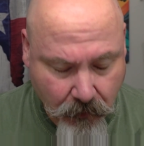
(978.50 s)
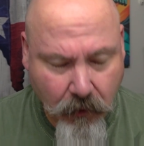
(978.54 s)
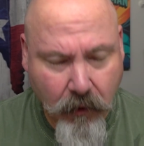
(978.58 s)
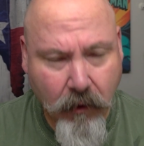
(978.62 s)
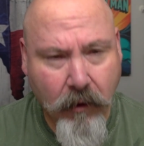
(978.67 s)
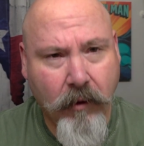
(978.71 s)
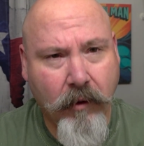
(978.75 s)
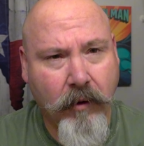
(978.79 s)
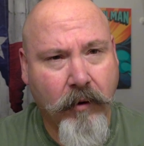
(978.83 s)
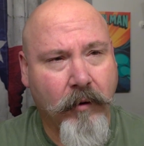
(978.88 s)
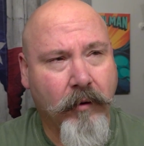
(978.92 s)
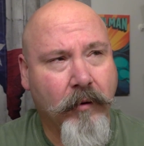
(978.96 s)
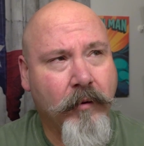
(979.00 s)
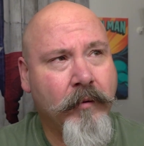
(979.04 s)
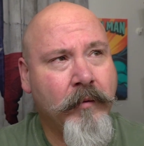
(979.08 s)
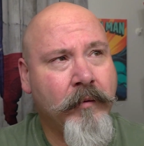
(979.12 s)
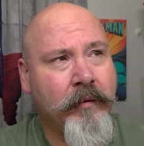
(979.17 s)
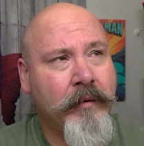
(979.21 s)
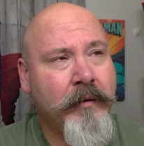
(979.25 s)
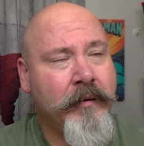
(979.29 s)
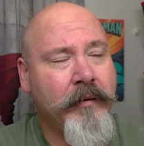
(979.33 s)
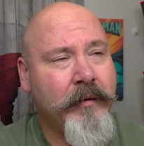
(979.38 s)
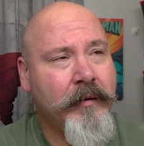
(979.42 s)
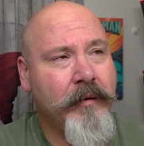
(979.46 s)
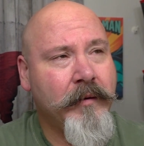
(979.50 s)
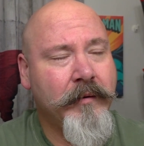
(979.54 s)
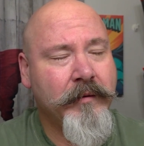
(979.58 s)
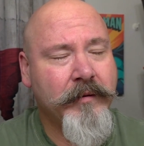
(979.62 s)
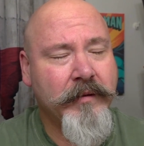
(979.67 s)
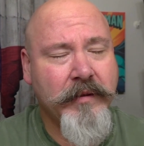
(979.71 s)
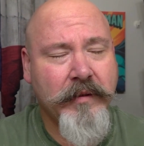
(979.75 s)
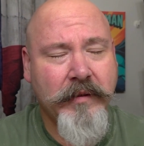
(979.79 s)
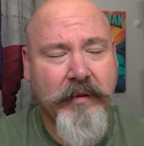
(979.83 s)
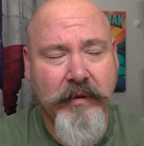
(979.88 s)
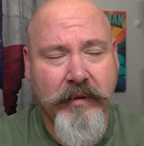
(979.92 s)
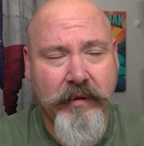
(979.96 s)
Oh,
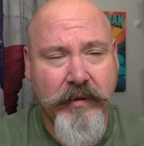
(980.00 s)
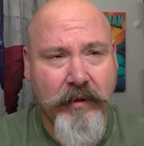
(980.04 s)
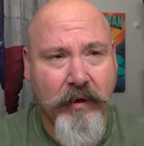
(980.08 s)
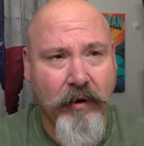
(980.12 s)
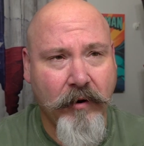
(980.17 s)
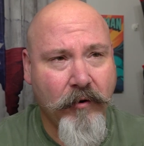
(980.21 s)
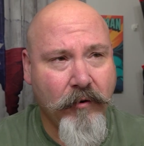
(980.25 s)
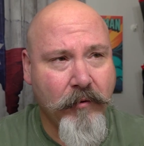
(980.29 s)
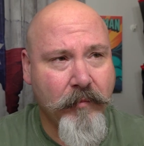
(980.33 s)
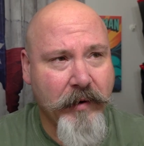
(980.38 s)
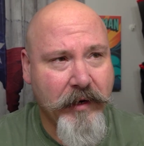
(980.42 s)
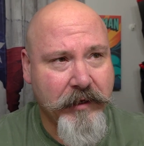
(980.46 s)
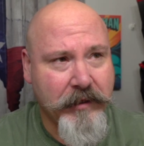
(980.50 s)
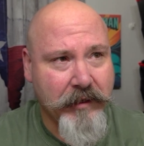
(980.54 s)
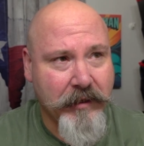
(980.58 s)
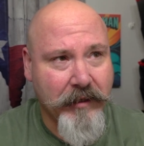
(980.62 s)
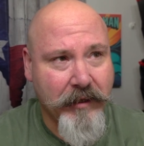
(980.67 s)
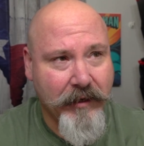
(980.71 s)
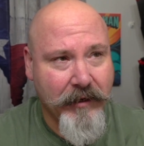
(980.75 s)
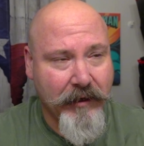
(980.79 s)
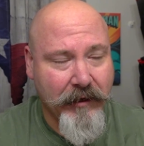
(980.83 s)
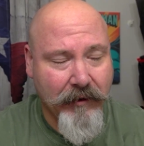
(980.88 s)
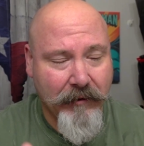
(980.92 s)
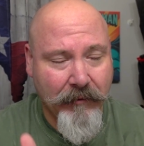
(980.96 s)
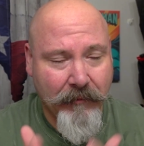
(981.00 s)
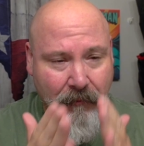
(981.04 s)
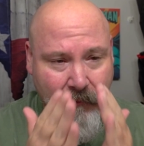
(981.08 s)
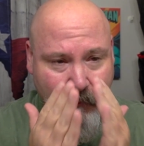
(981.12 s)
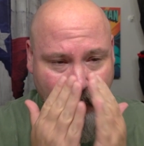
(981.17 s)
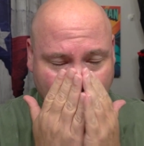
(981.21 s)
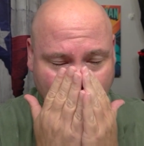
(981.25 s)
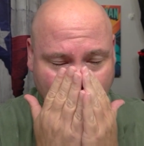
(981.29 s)
so much there.